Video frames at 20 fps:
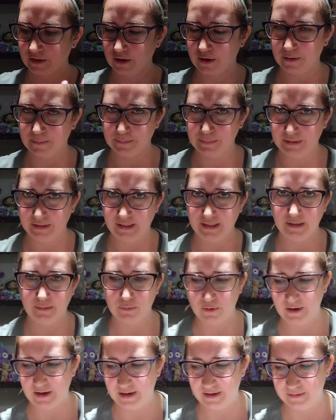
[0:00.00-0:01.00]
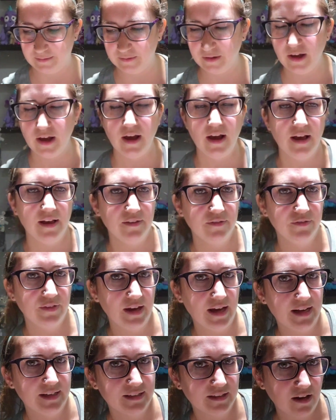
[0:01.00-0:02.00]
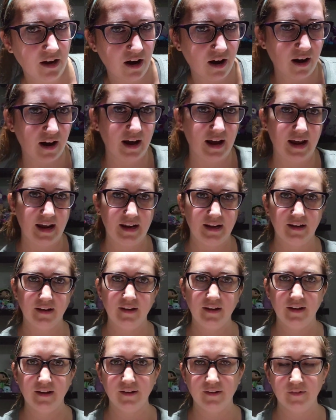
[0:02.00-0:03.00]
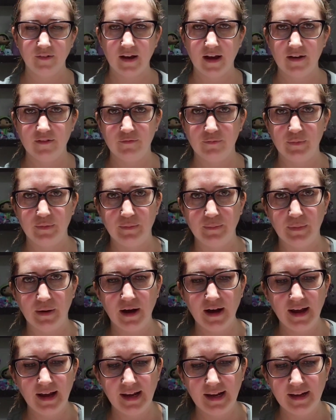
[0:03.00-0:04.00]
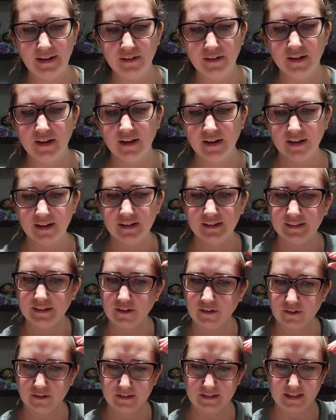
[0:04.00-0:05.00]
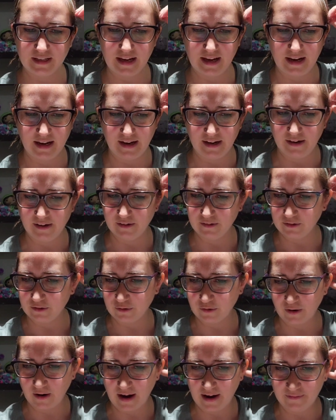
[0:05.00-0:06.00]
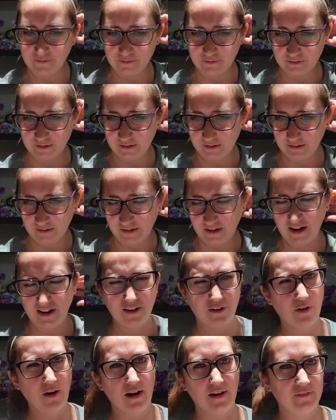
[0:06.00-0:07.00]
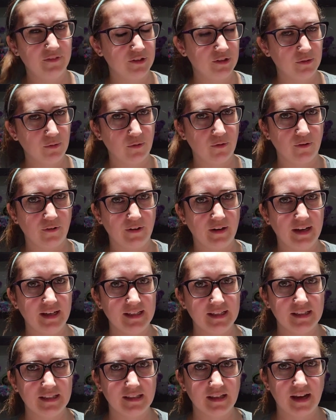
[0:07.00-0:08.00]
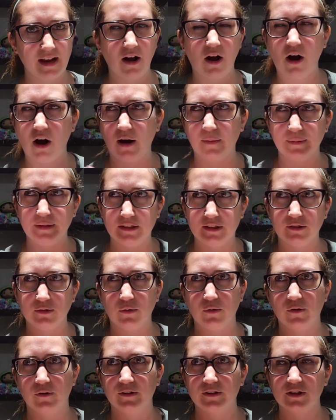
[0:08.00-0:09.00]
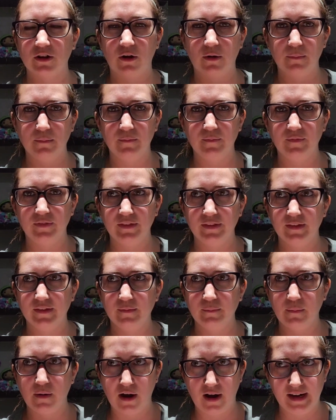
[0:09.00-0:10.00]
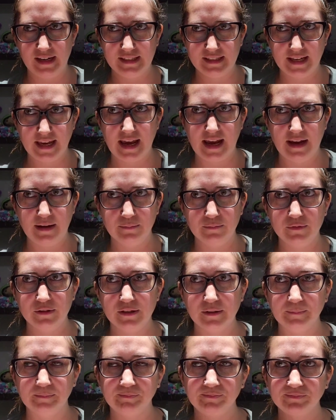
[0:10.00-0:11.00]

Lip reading: company brand that I have been buying. There's a not a craft store, it's like a hobby store. It's called Mind Games.